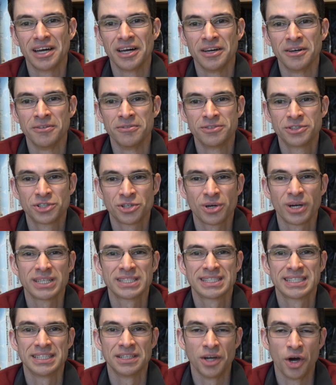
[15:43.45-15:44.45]
of
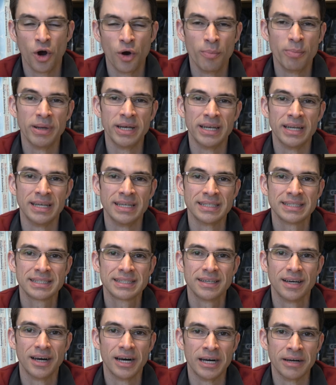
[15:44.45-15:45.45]
trust and openness